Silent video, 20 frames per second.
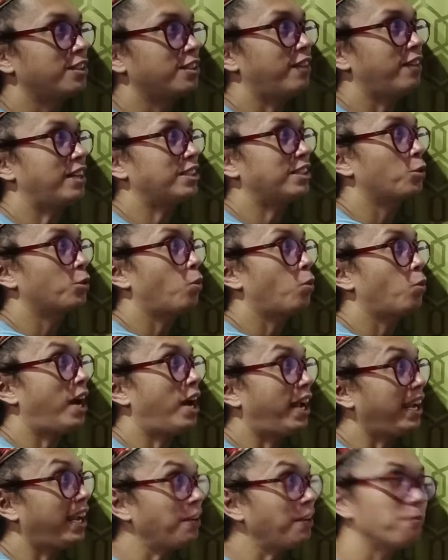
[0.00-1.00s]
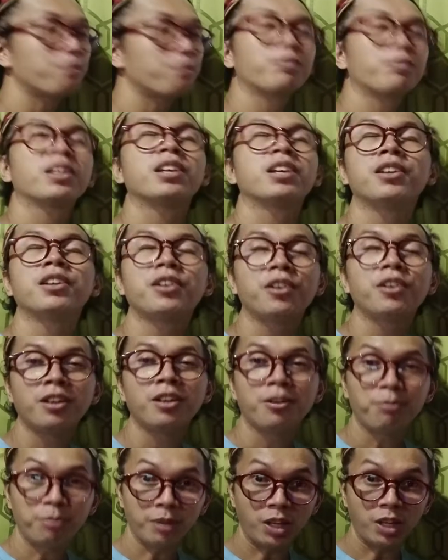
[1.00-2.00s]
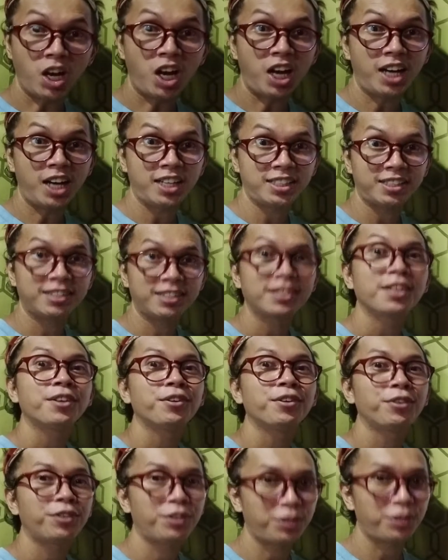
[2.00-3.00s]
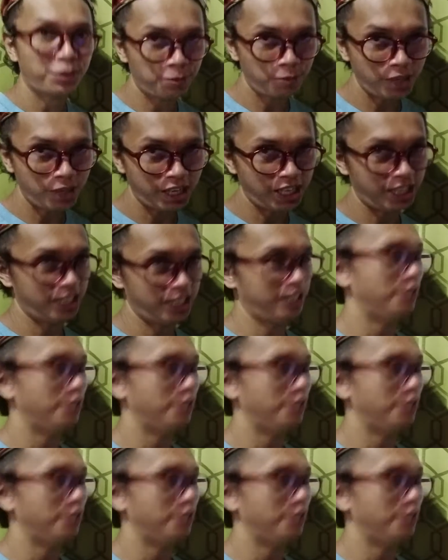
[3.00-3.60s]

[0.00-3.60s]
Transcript: So that's why plus 3.